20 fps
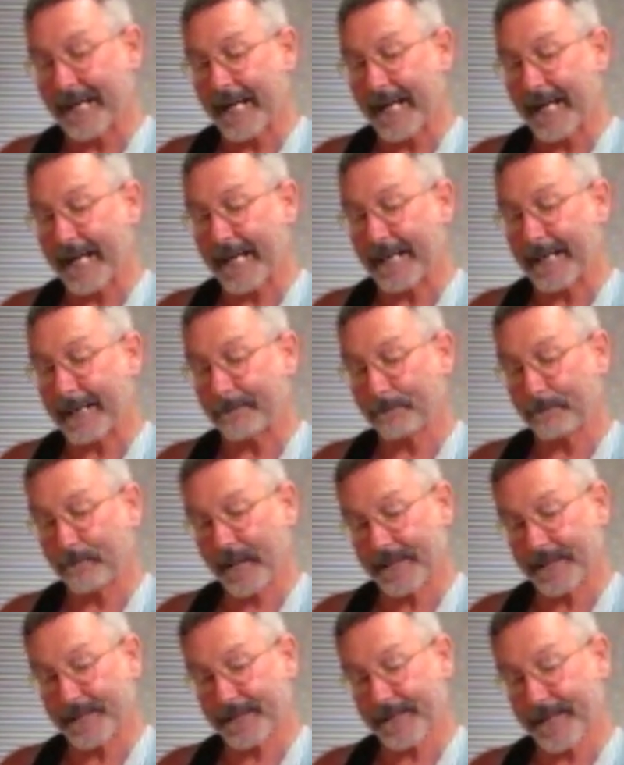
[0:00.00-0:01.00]

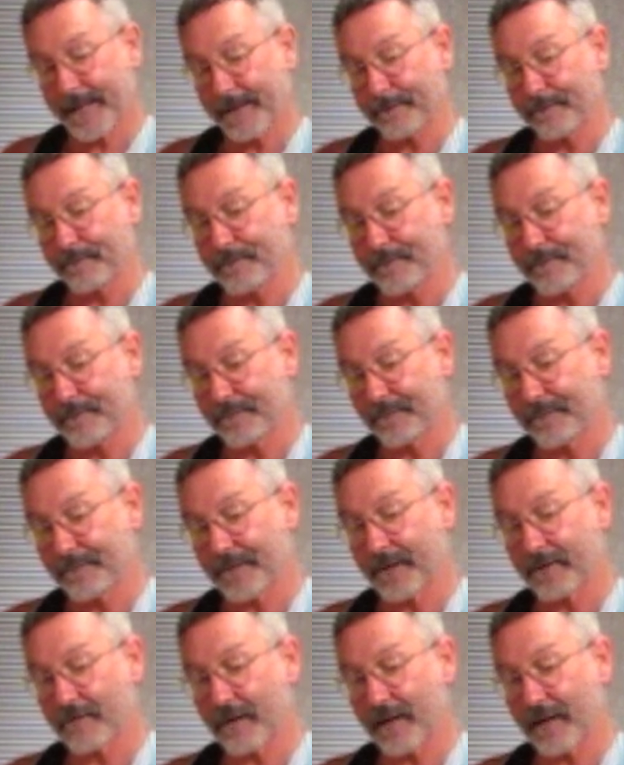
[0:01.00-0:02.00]
but
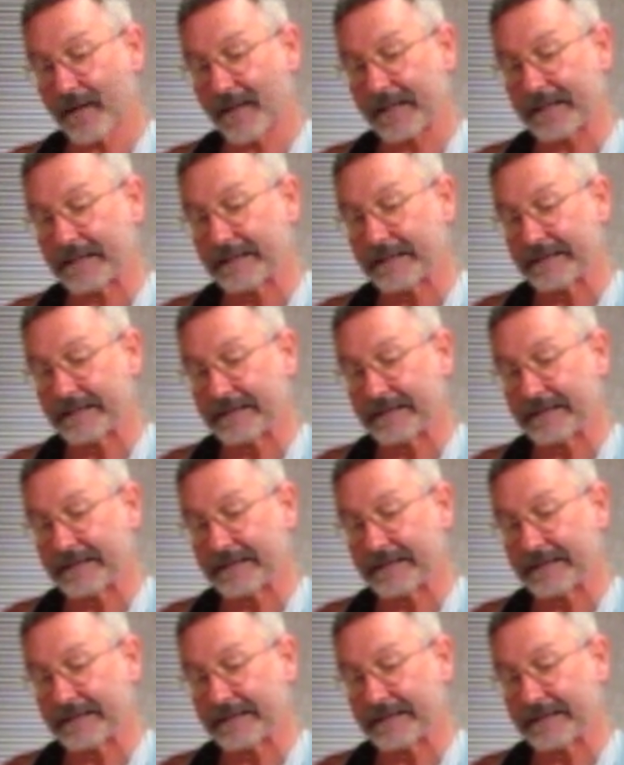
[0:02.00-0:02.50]
there are